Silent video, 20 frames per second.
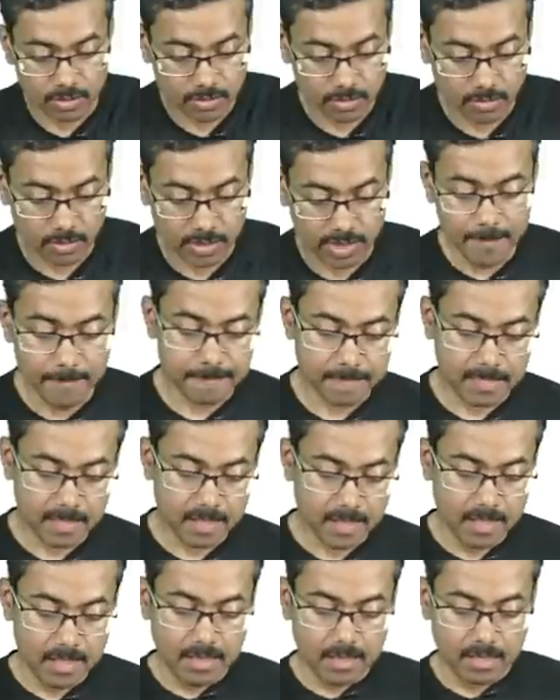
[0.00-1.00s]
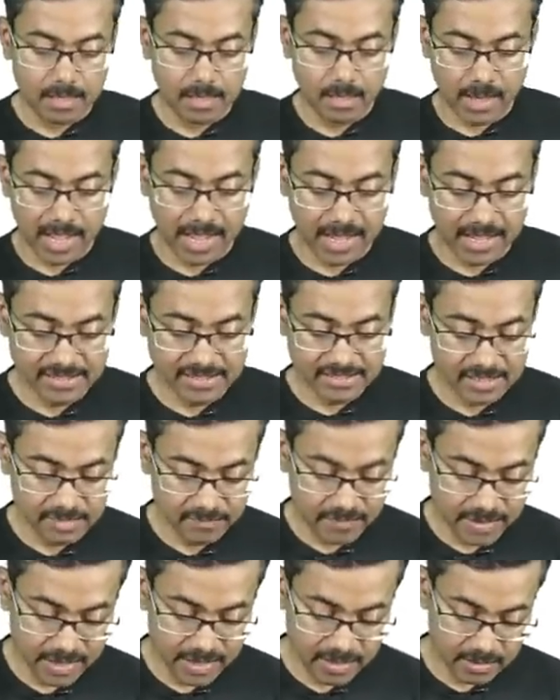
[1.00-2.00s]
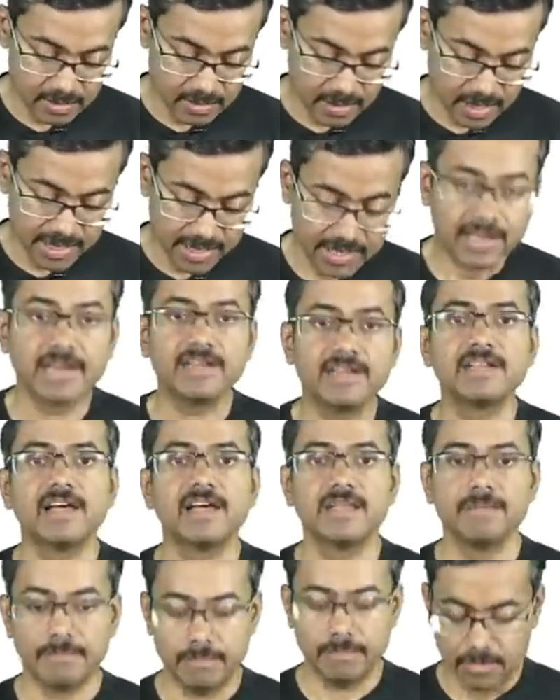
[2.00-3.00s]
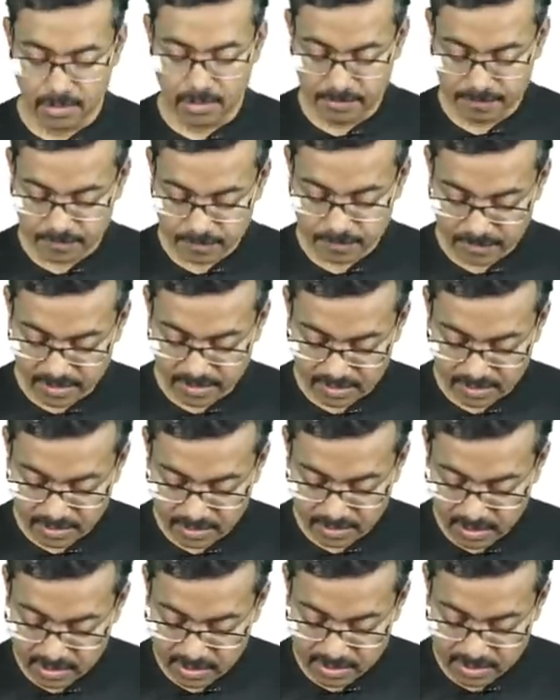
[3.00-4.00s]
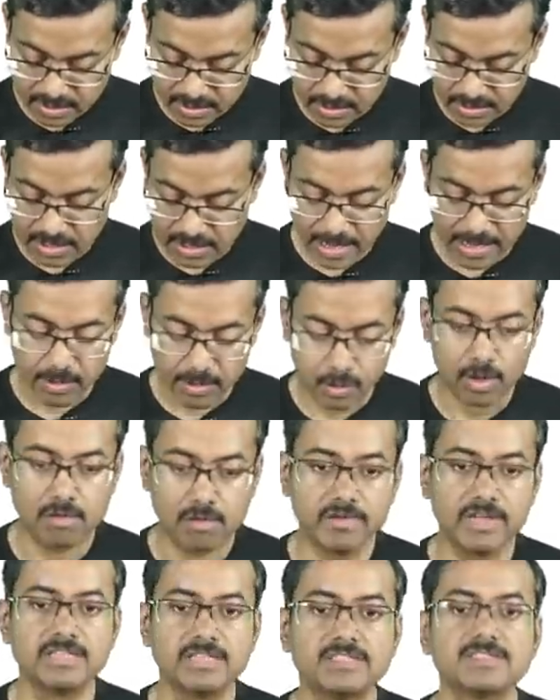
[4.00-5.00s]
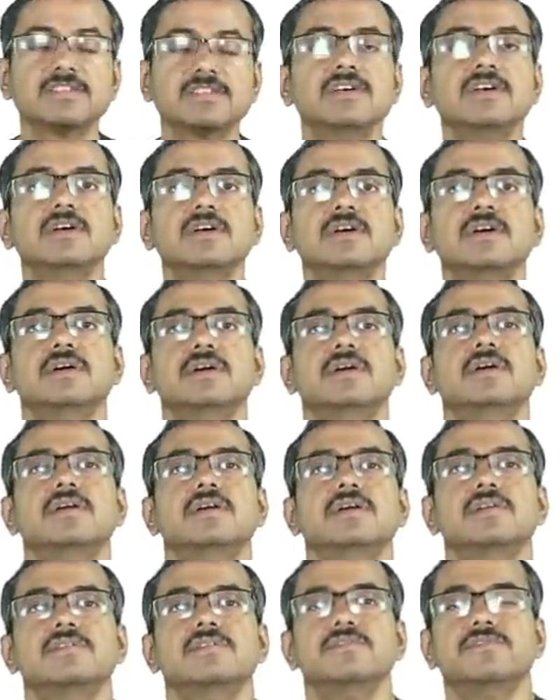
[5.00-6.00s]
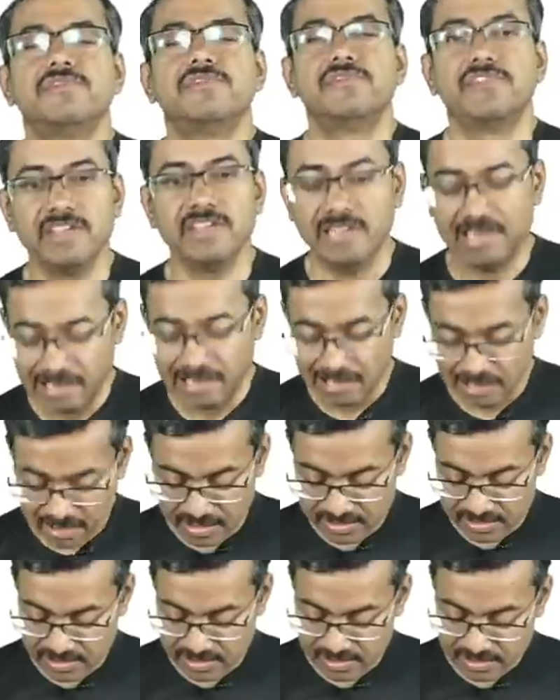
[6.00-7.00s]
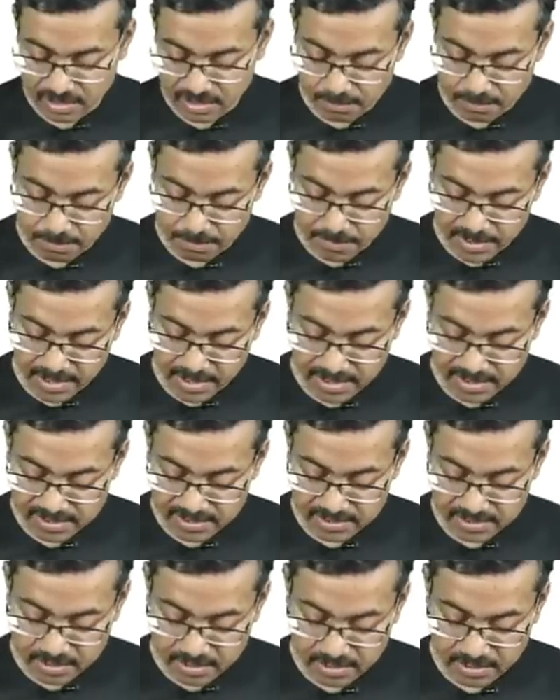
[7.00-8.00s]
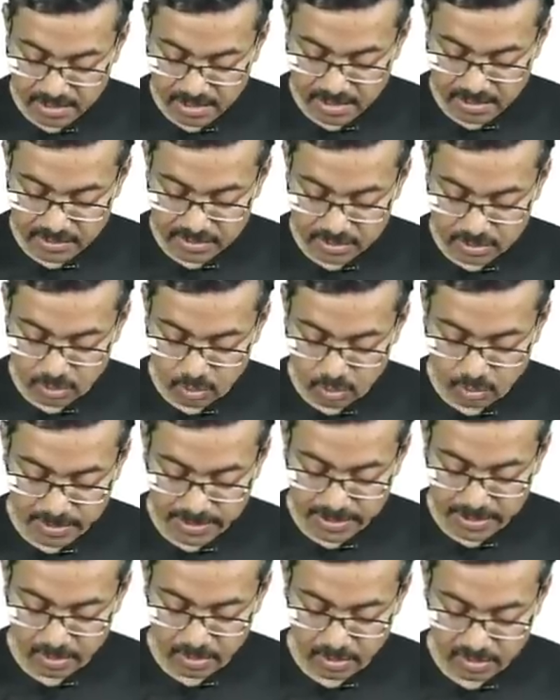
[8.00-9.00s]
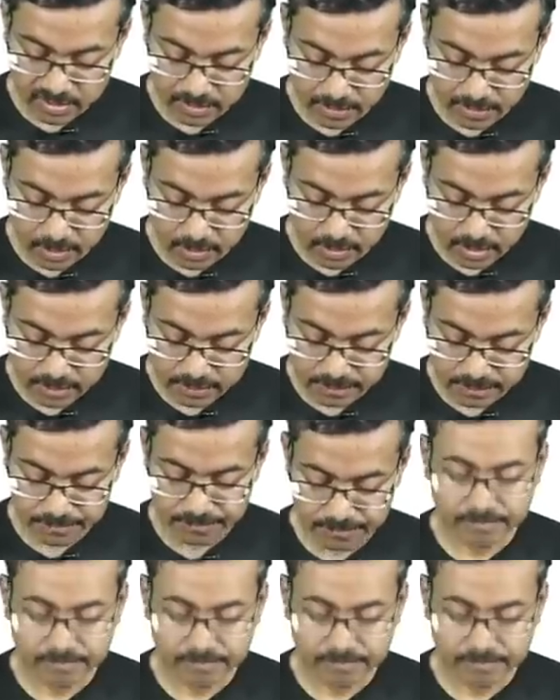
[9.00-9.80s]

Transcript: on, okay? Now, as and when I get time, there's a third circle I always feel this is the biggest circle which nobody talks about,